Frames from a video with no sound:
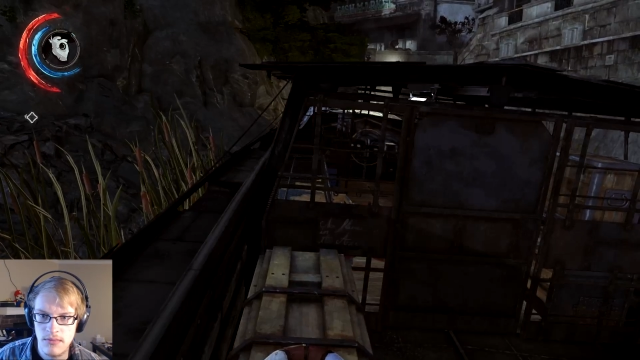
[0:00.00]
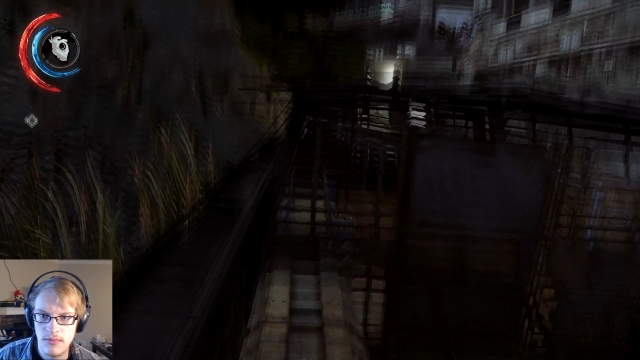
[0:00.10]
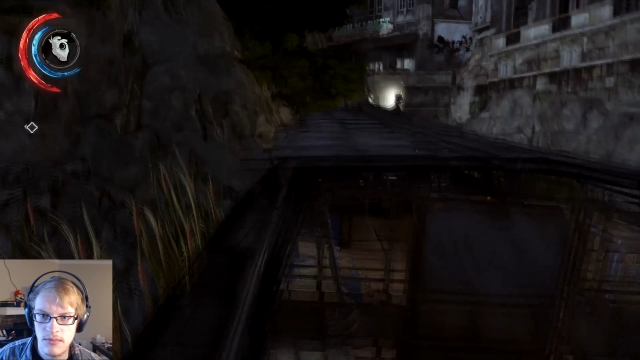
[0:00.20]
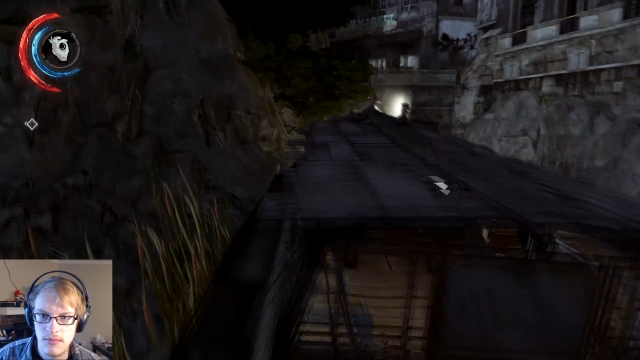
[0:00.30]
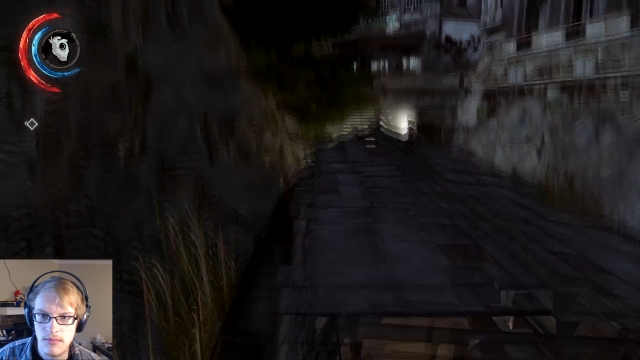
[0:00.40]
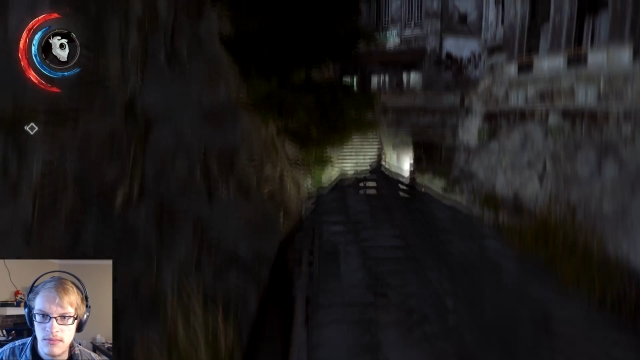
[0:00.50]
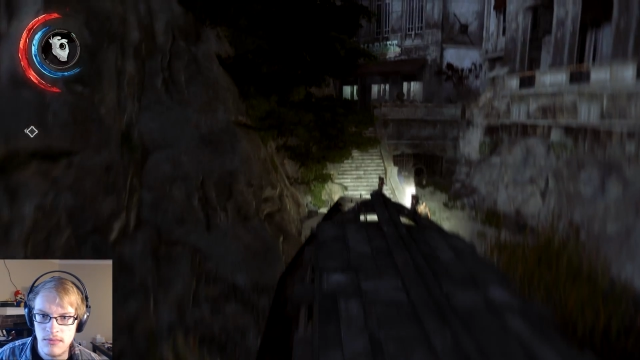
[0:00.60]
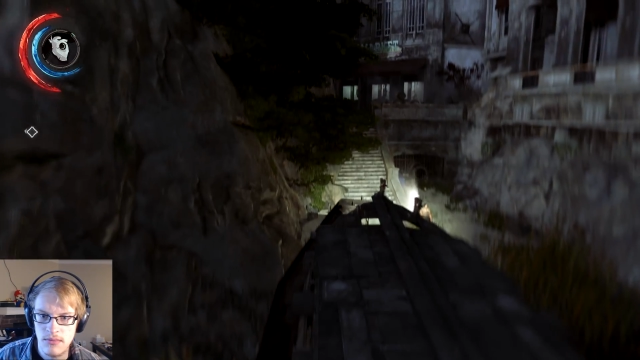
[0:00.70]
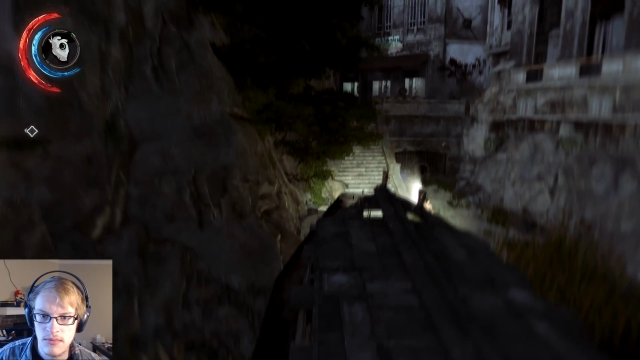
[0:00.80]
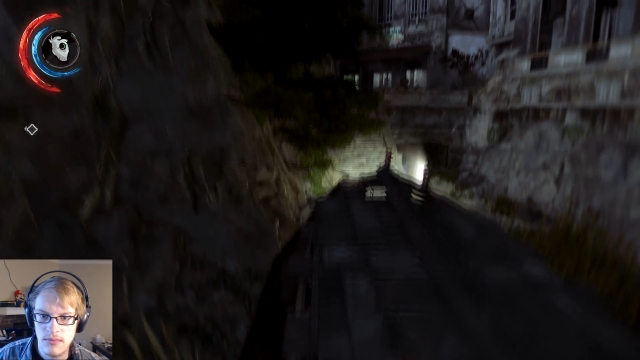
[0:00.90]

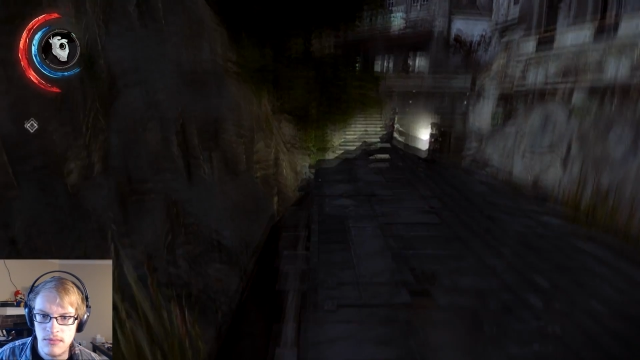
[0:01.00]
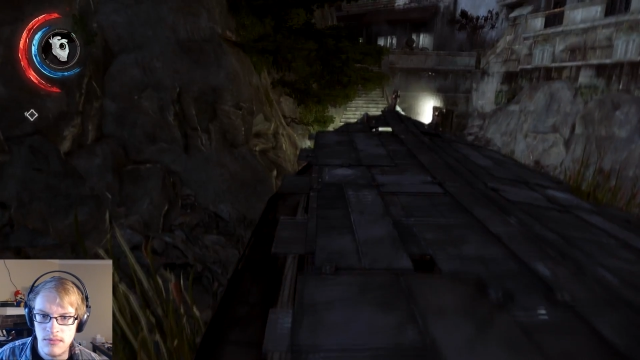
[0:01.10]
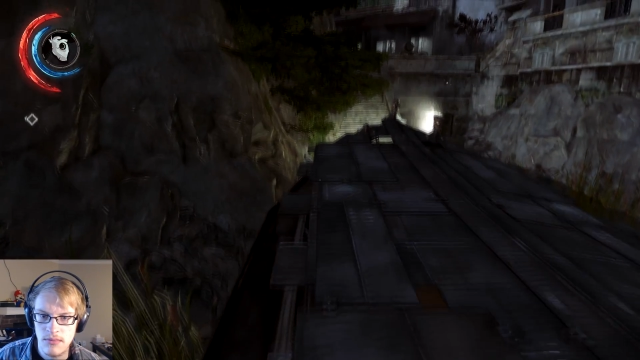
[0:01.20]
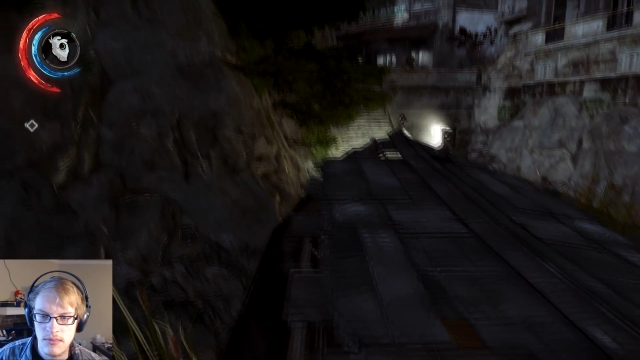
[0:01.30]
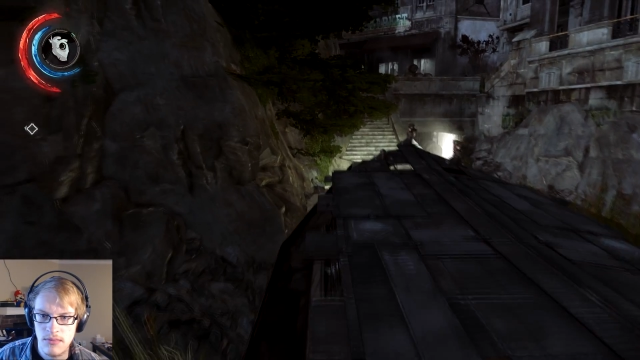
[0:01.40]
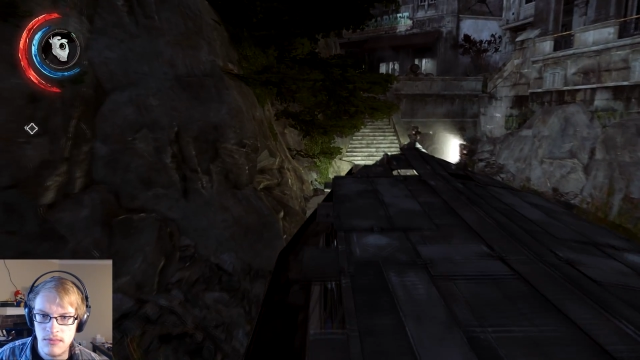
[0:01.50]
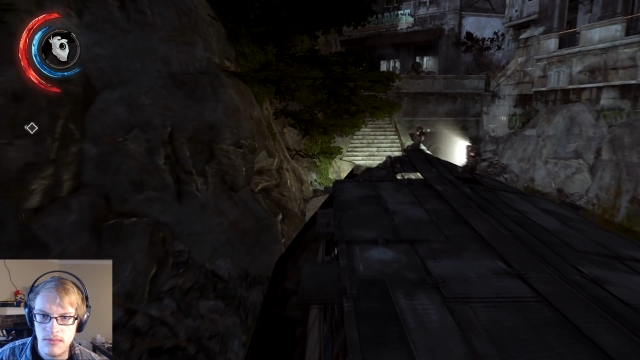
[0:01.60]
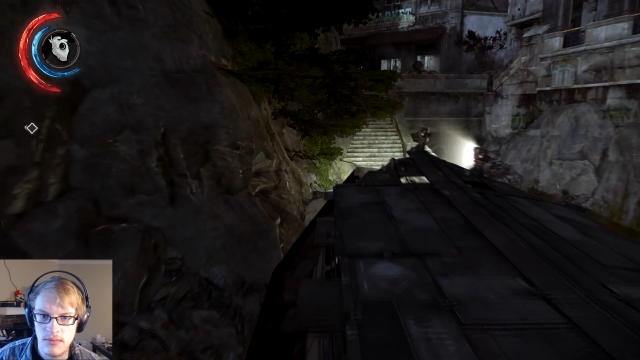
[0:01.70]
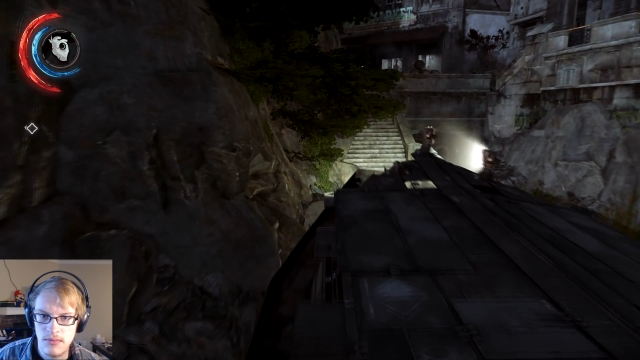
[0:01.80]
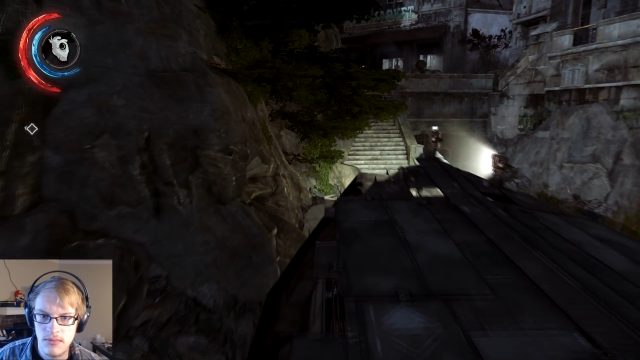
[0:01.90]

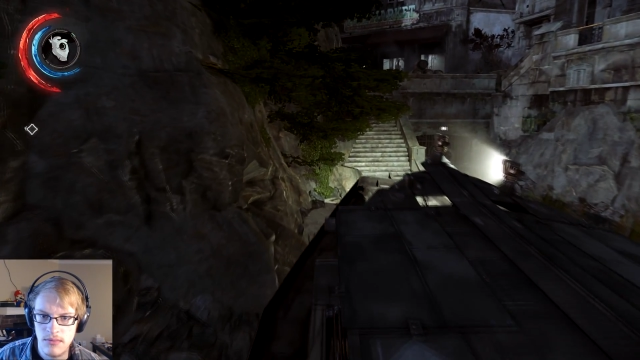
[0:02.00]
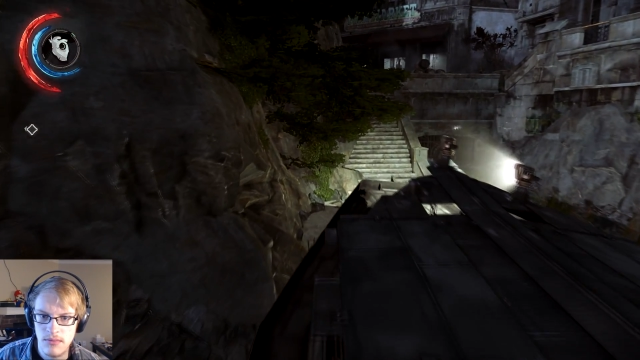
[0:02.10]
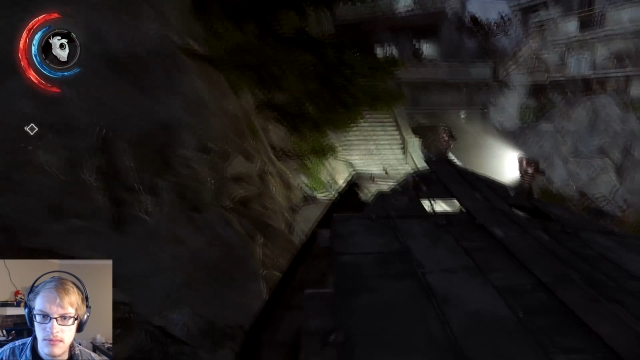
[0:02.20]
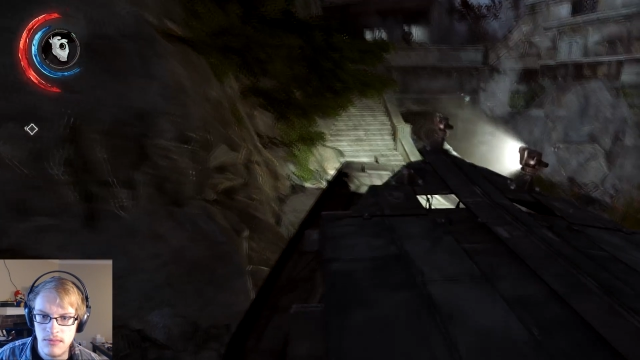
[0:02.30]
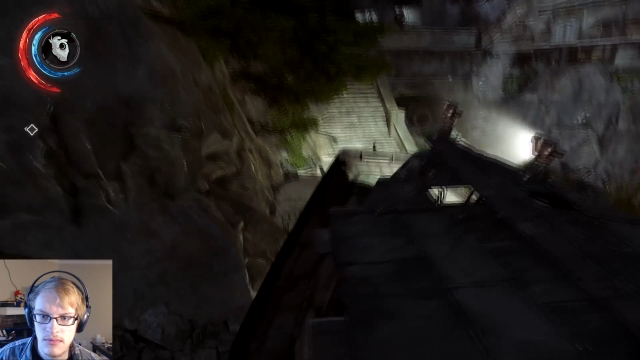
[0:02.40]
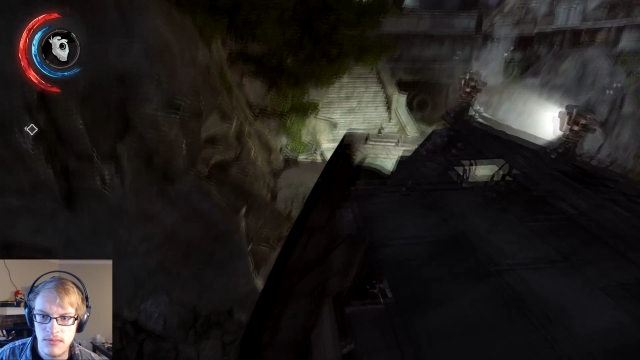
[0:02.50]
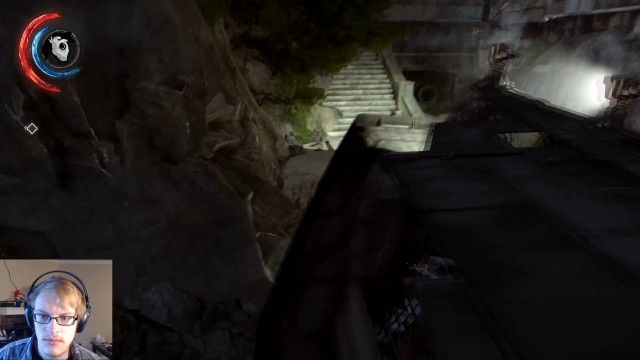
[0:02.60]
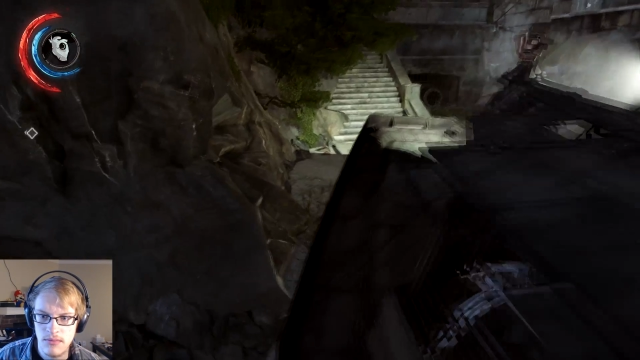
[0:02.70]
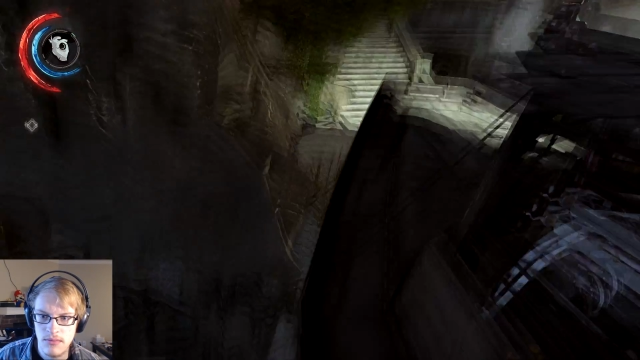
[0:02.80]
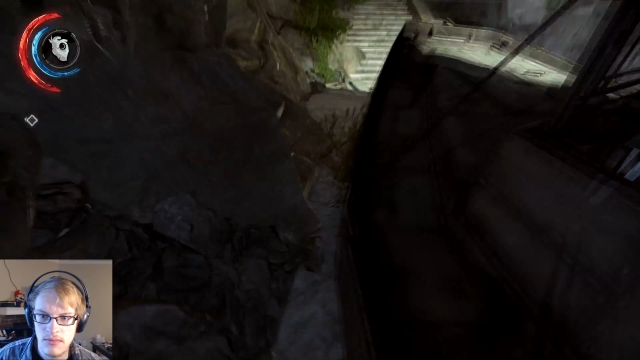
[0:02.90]

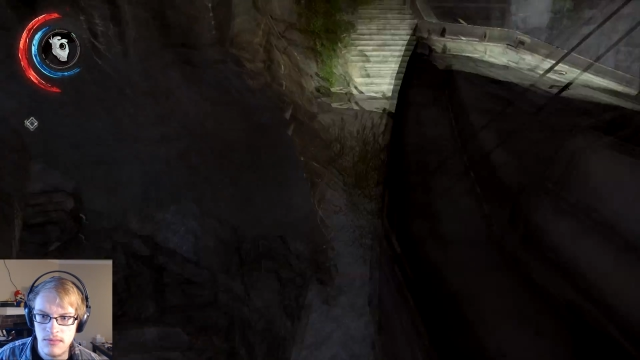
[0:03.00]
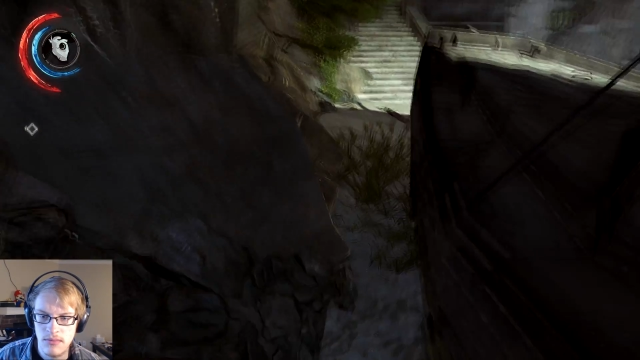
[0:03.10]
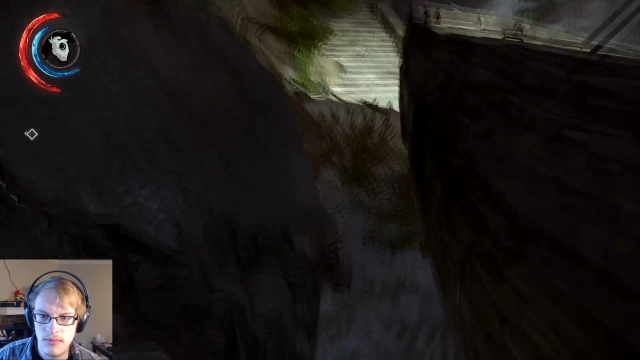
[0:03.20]
Nobody speaks.